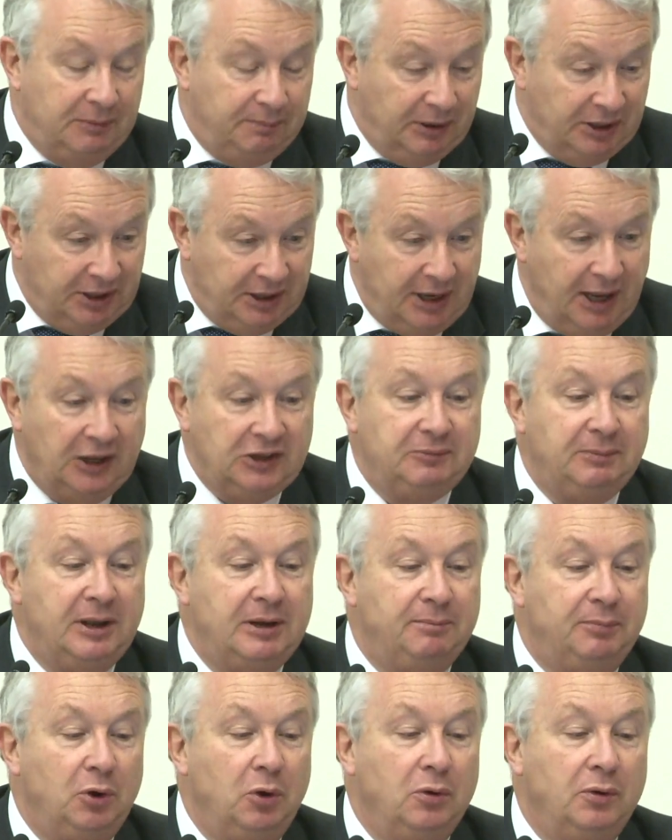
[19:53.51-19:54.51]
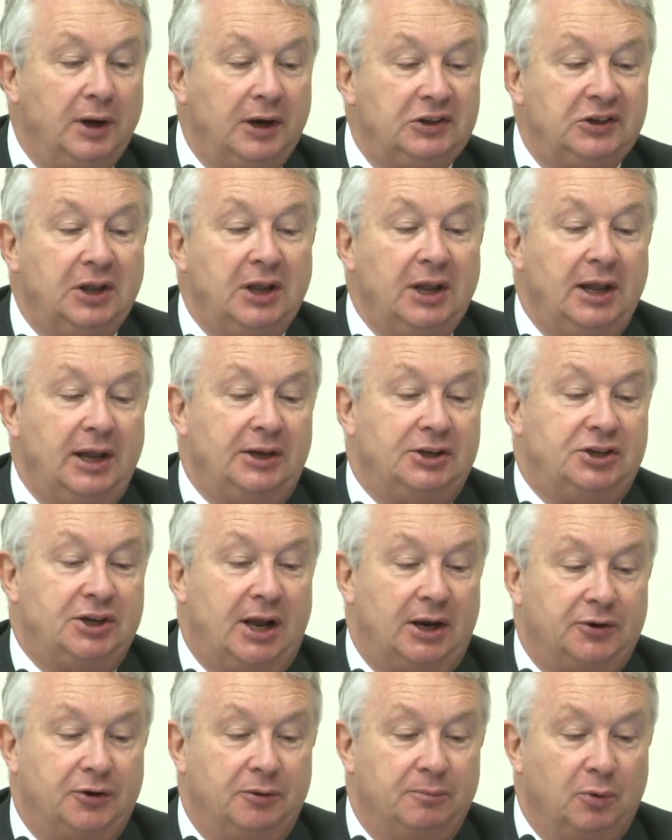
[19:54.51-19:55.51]
but it has made progress in
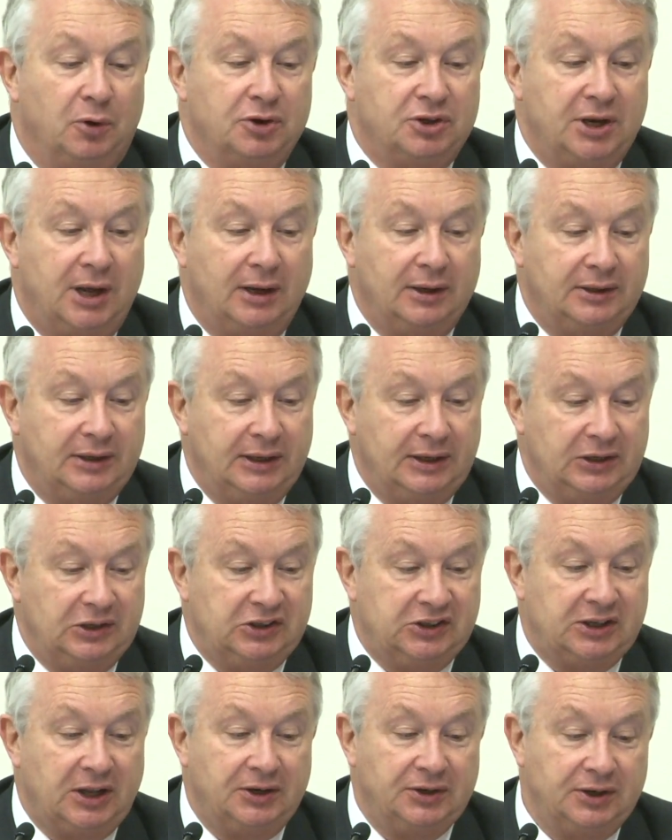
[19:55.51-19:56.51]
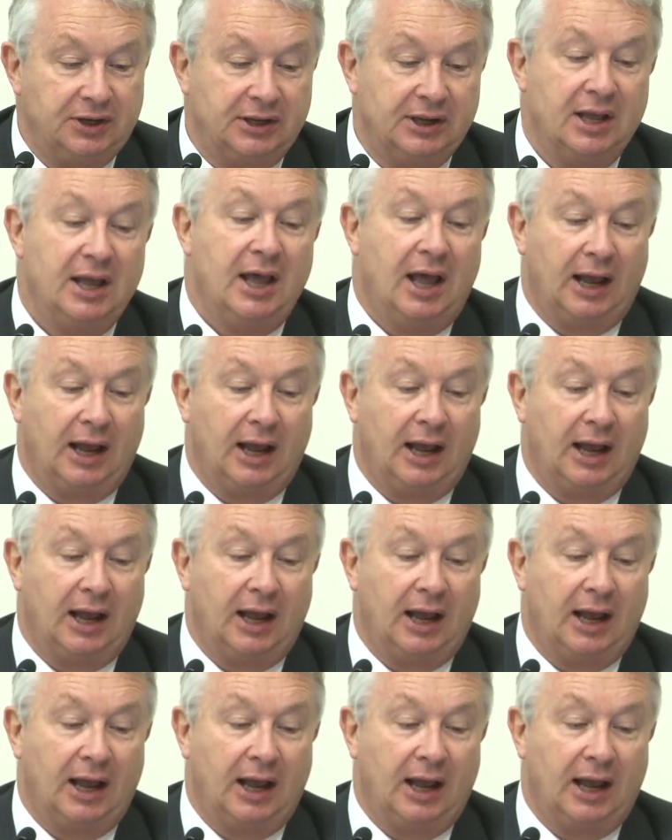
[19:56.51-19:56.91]
childhood mortality and stunting.